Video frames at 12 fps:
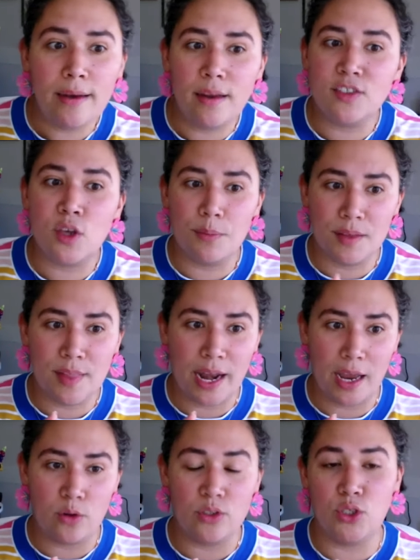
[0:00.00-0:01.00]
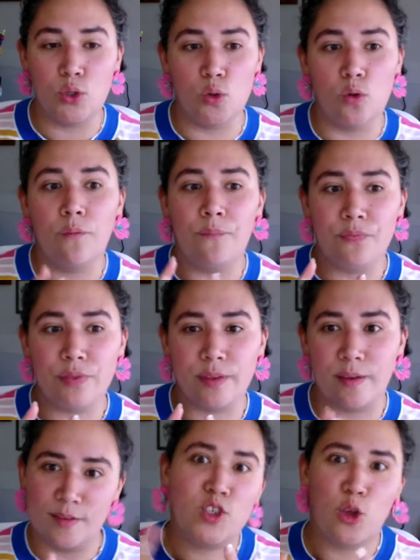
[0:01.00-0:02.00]
something that I could do.
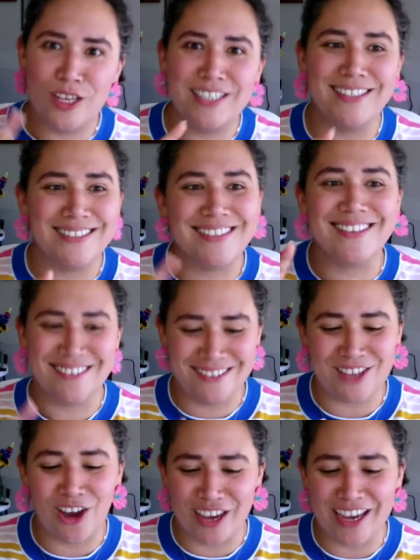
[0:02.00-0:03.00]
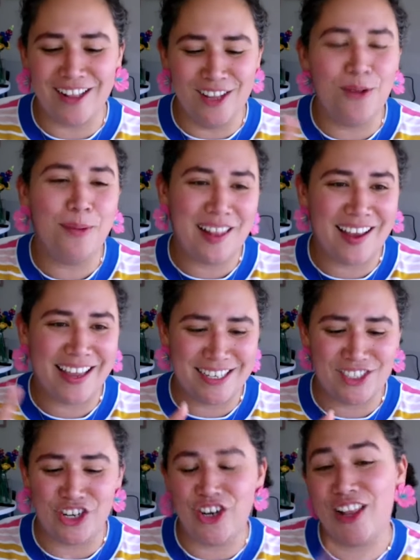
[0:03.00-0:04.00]
So this is talking a little bit like an
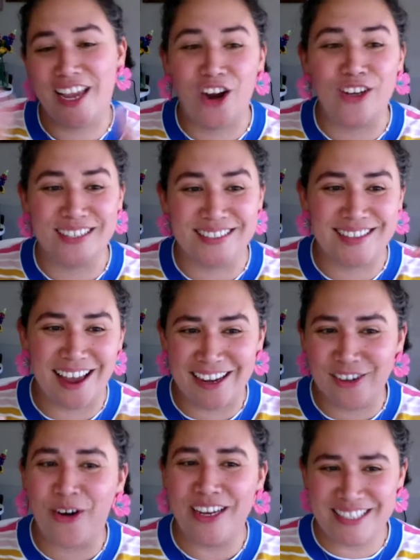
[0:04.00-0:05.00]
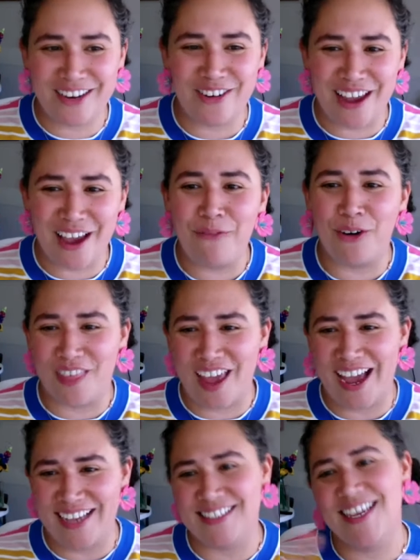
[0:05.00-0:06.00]
engineer, like our design criteria for the
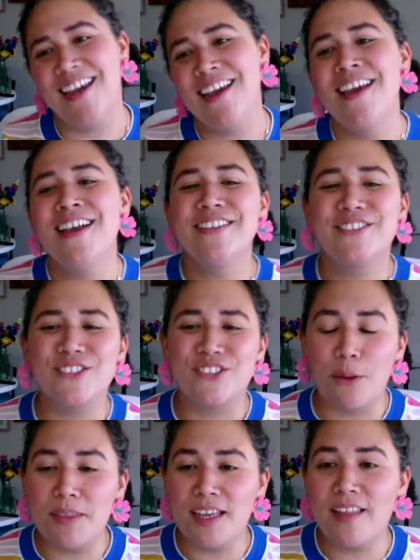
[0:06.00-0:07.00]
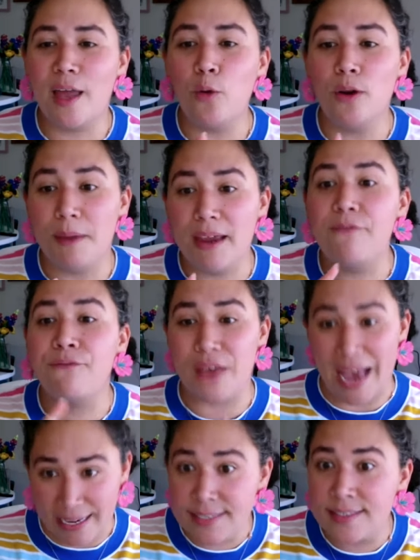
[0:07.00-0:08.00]
assay. So something that would be
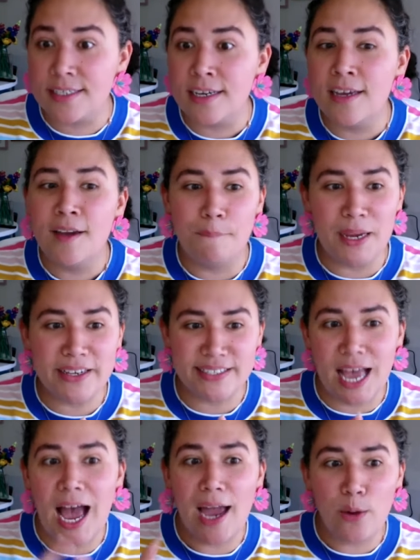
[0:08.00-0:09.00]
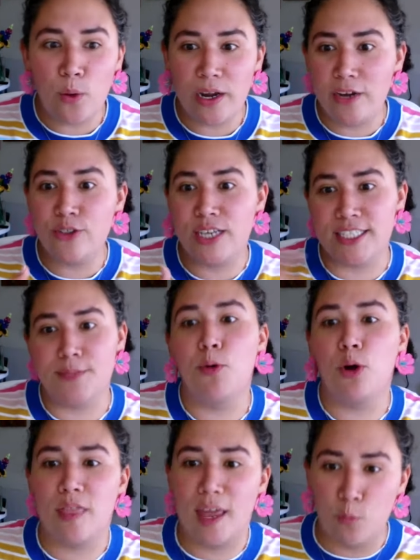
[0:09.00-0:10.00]
fast, because I wanted to test
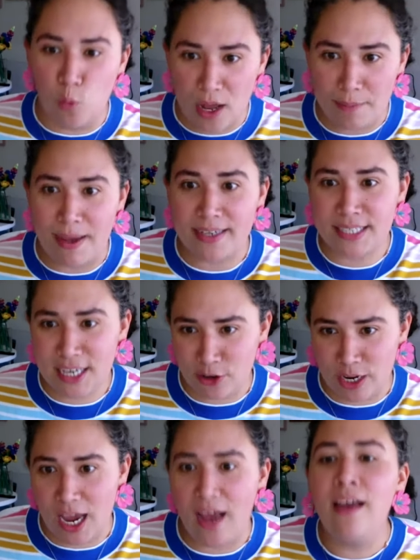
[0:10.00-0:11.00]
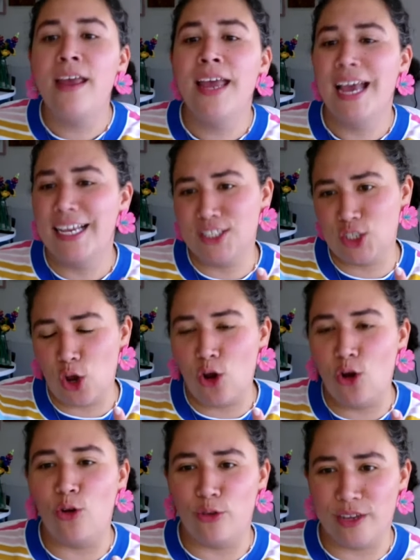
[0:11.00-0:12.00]
more than one bacteria. And
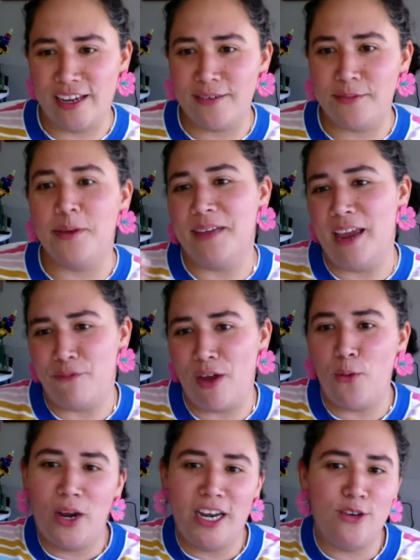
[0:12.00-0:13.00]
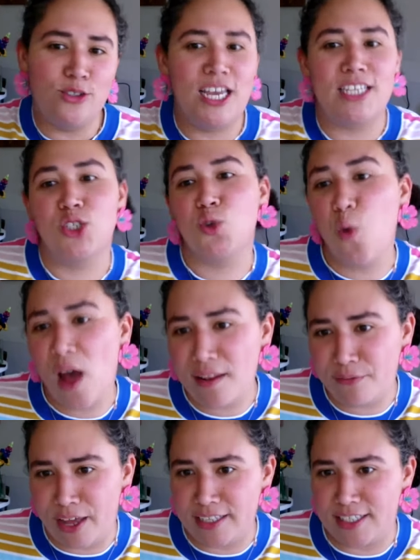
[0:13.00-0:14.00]
so if I wanted to test
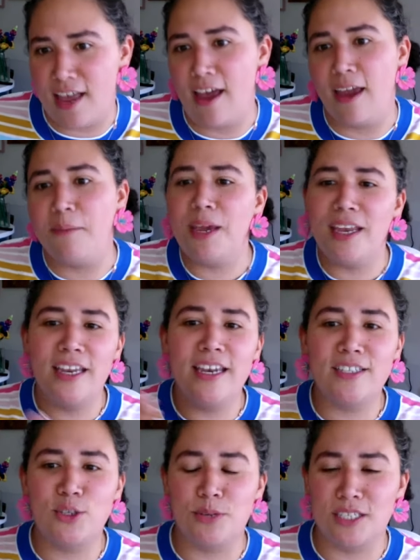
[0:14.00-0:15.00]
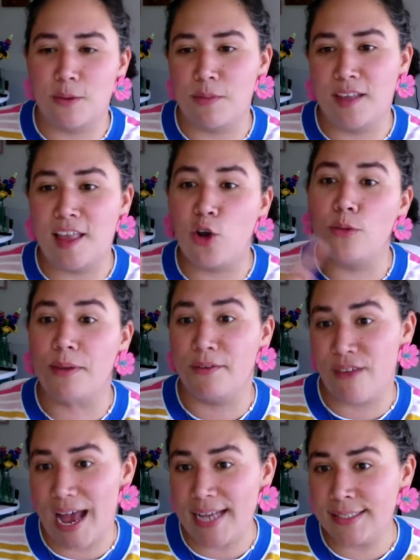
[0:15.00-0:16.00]
12 at a time, it needed to be something that could be
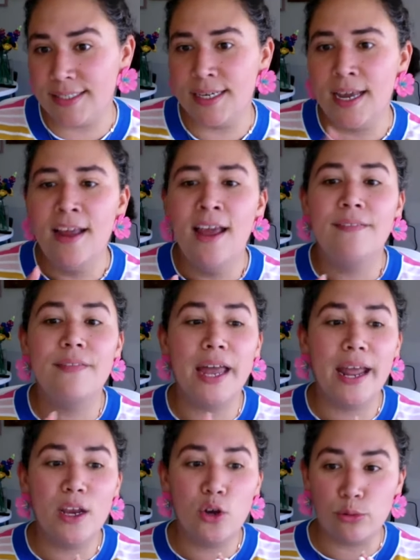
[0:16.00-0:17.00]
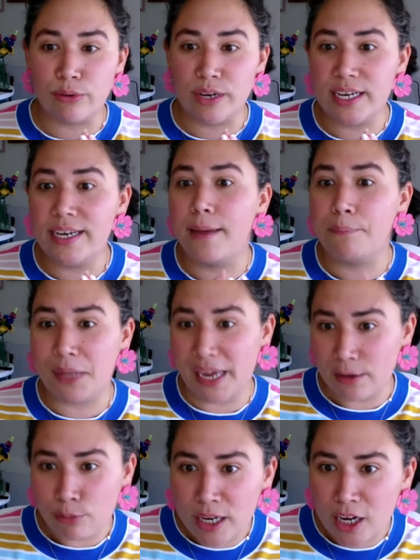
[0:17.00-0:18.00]
fast, that I could read in a
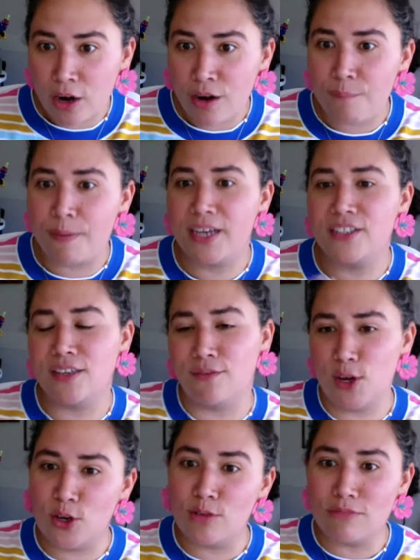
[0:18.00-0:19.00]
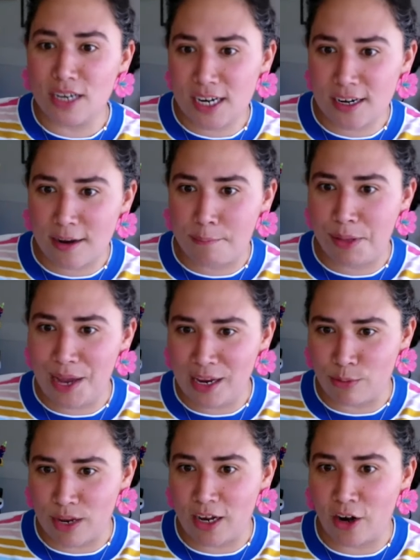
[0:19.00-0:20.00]
plate reader, because if you can read in a
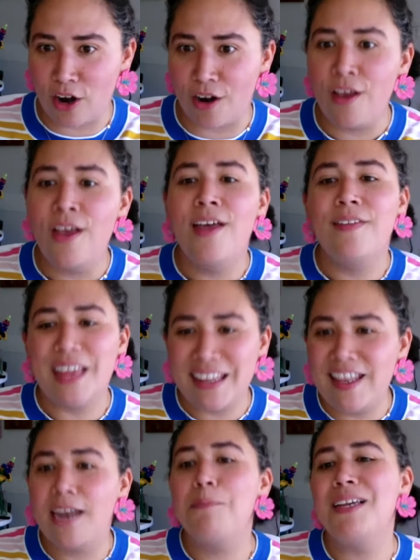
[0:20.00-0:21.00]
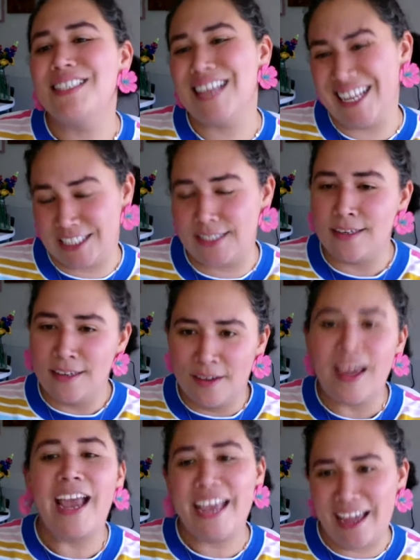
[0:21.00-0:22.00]
plate reader, then that means that's,
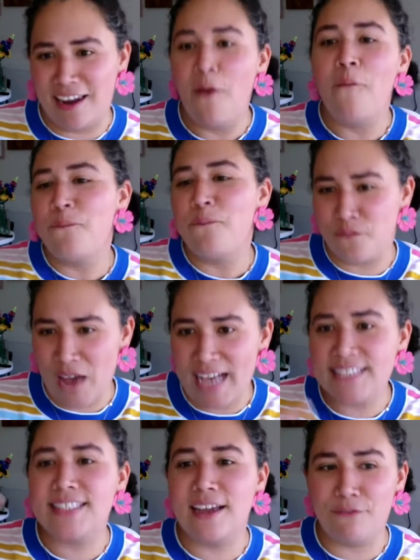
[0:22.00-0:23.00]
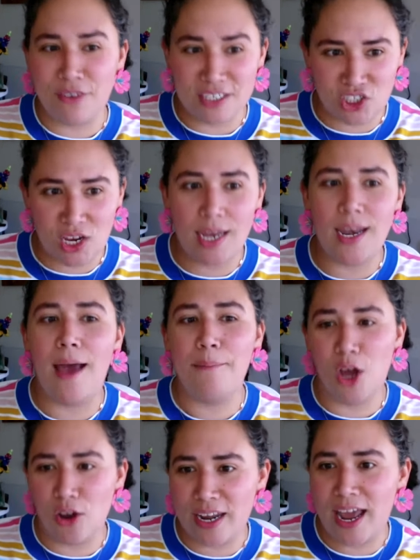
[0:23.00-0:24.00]
again, fast, efficient. I'm
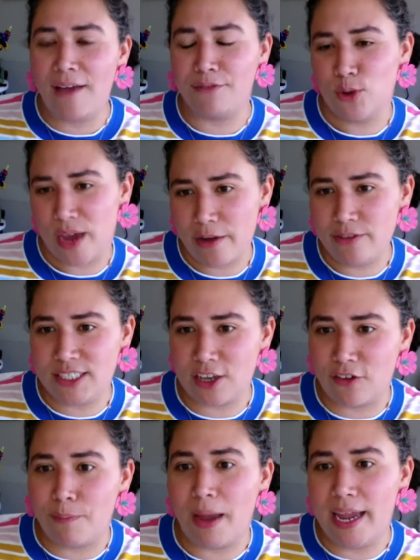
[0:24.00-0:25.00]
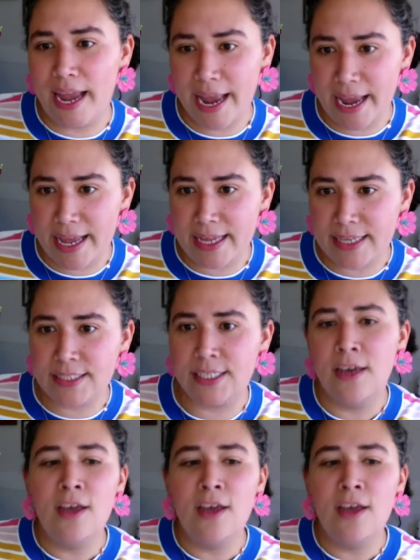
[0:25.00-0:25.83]
not going to have to count stuff by hand.